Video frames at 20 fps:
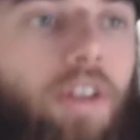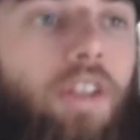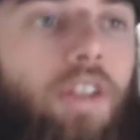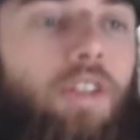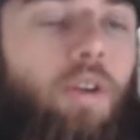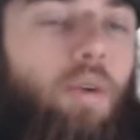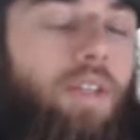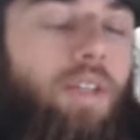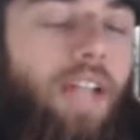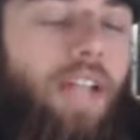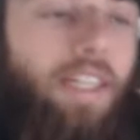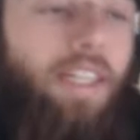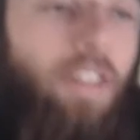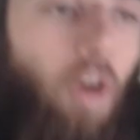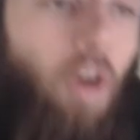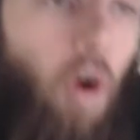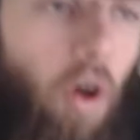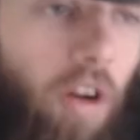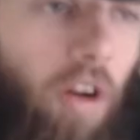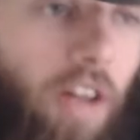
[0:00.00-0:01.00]
so that
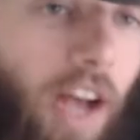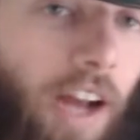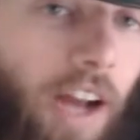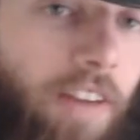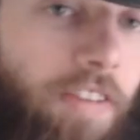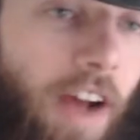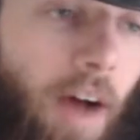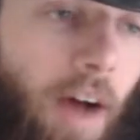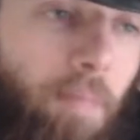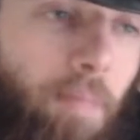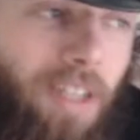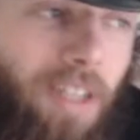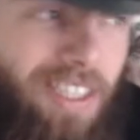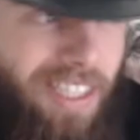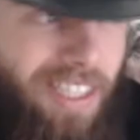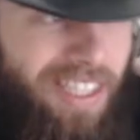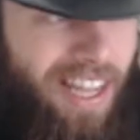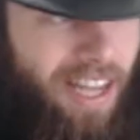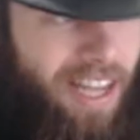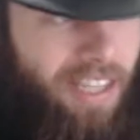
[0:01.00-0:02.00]
all kind of happens.
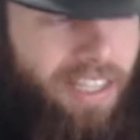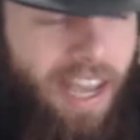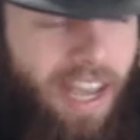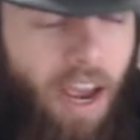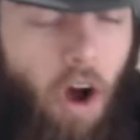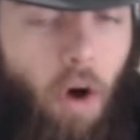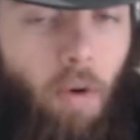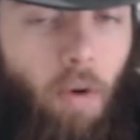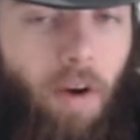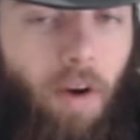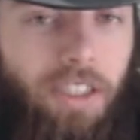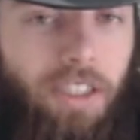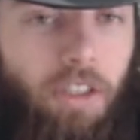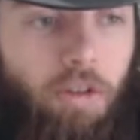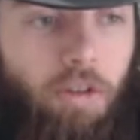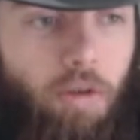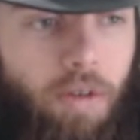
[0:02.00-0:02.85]
They, they all want to do